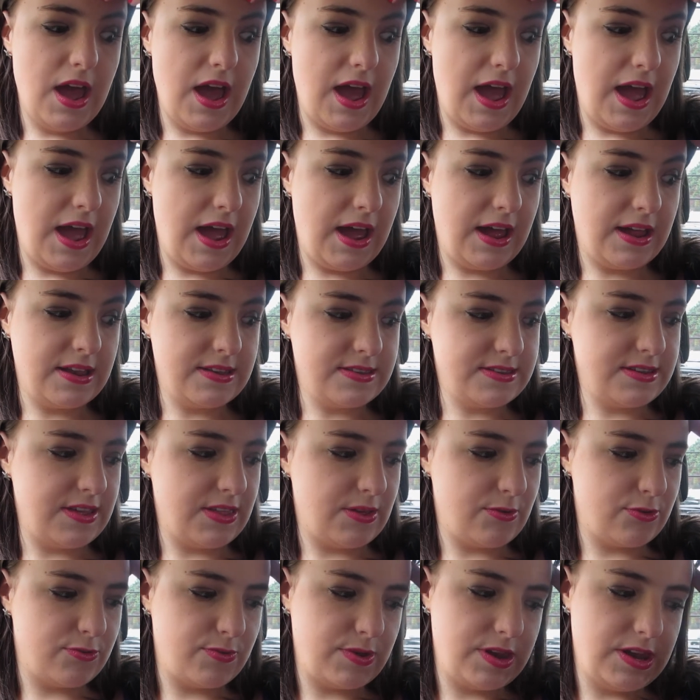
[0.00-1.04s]
And yeah,
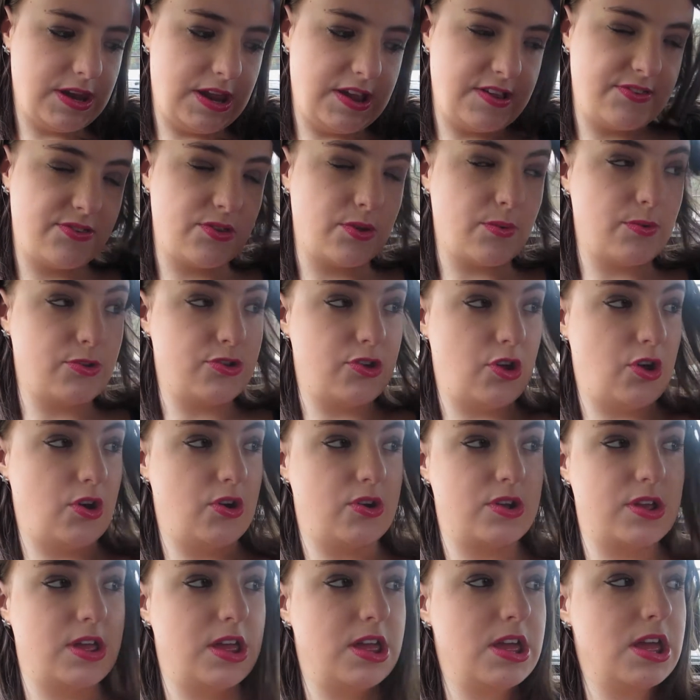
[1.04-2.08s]
it was really nice. Took my
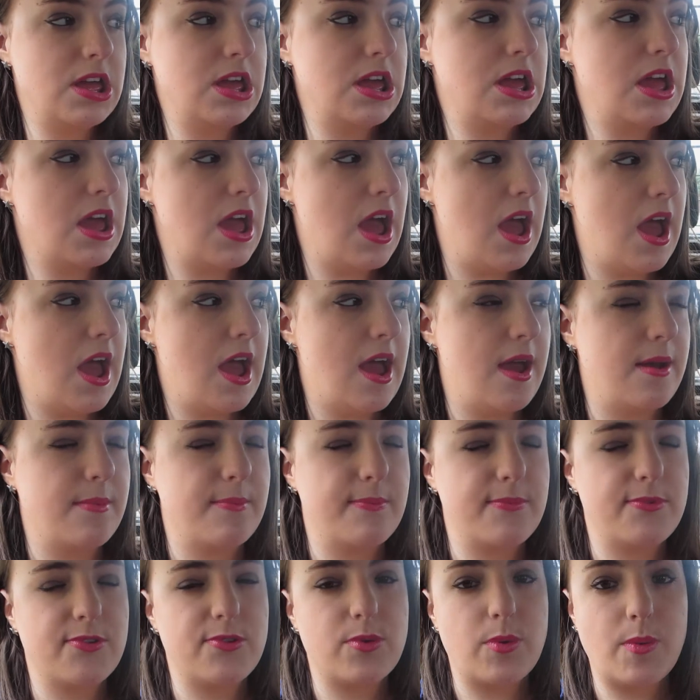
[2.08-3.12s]
dog,
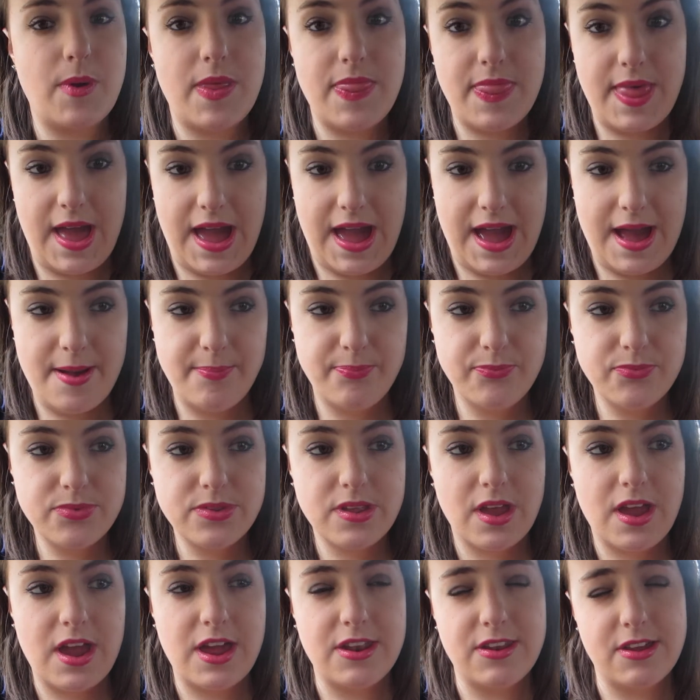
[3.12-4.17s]
um, so we went there
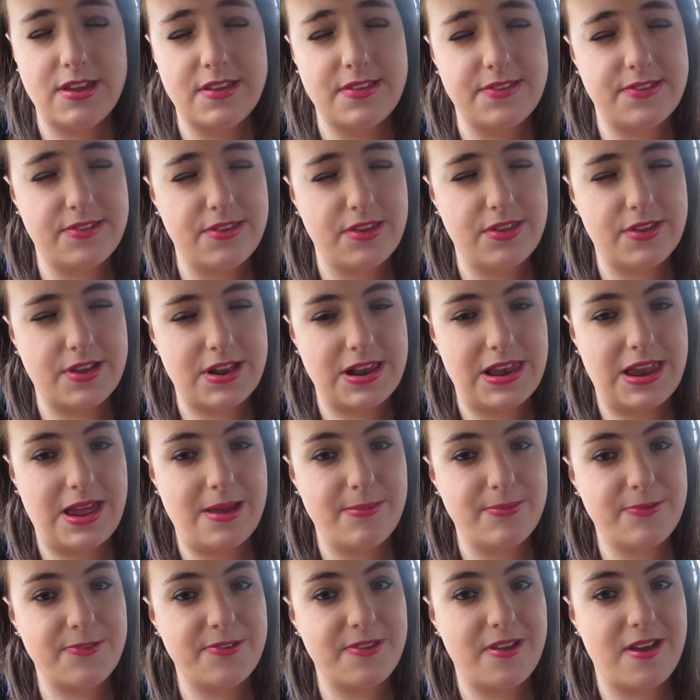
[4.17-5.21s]
my insert the
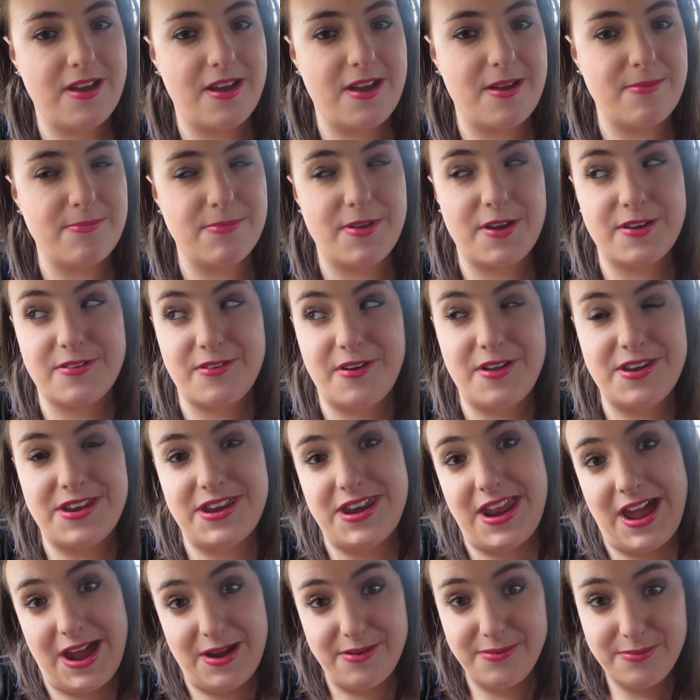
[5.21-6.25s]
clips um, that I got
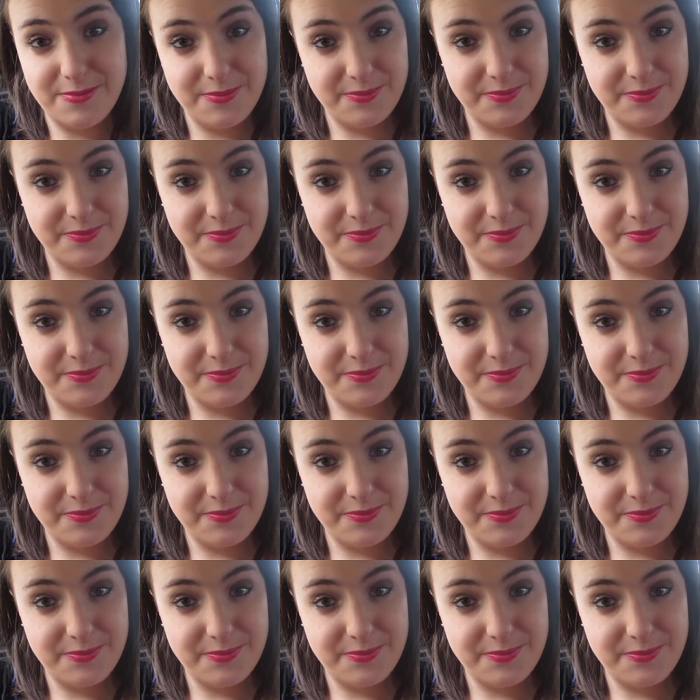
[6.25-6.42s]
now